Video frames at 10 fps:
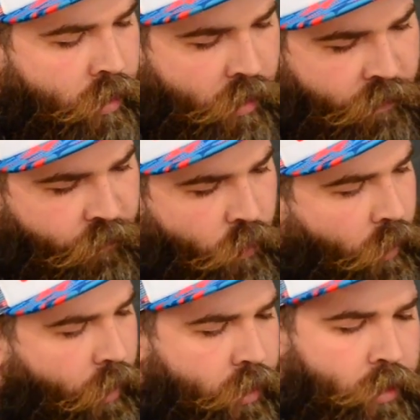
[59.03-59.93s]
of
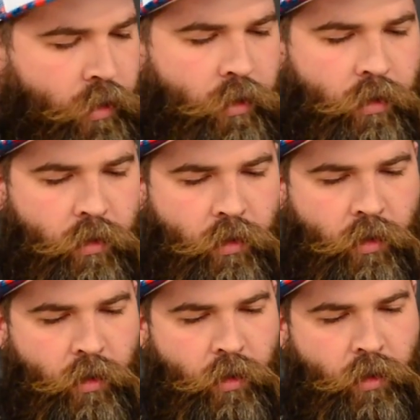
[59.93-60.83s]
course,
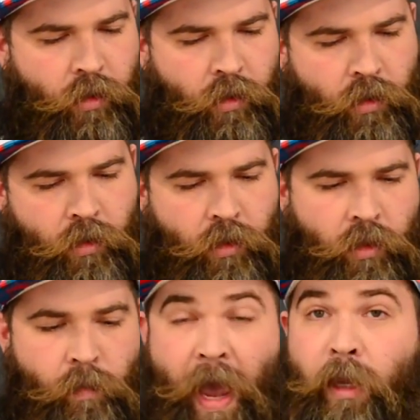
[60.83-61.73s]

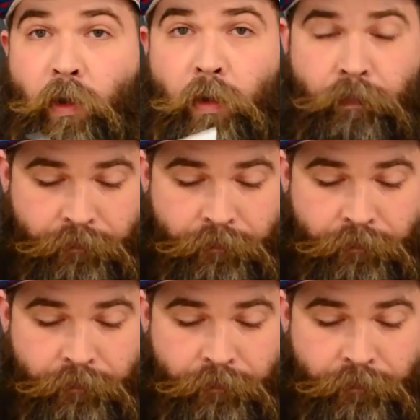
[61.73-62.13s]
the manual.